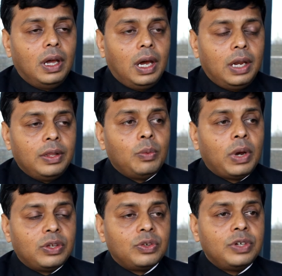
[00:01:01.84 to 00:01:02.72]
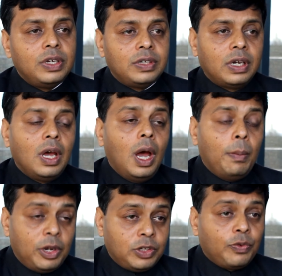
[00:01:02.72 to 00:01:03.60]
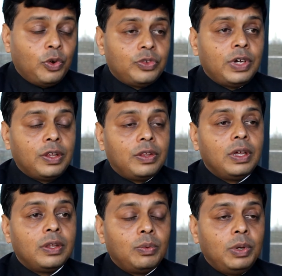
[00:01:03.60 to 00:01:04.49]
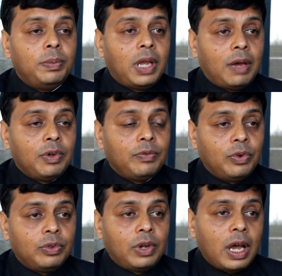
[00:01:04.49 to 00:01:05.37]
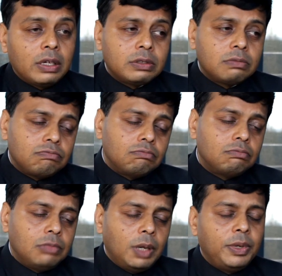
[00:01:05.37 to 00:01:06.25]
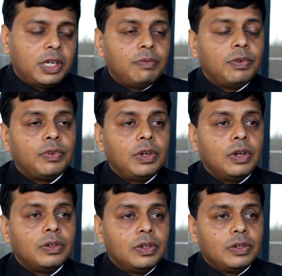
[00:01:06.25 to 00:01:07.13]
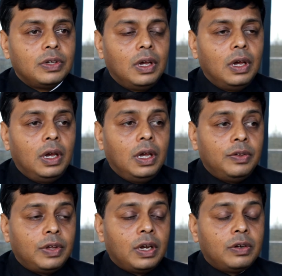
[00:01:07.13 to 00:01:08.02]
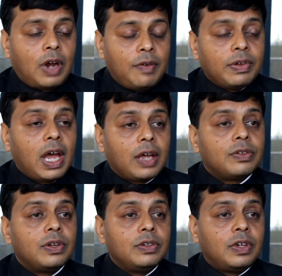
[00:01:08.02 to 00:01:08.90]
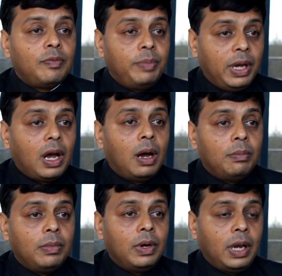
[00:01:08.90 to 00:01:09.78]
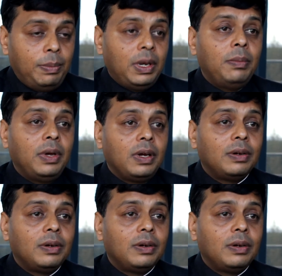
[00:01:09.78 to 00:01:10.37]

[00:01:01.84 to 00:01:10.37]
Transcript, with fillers: And I think one has to change that. Plus, of course, the other thing that we've been having for the last mm, maybe 10, 15 years is, is that traffic accidents have become an epidemic.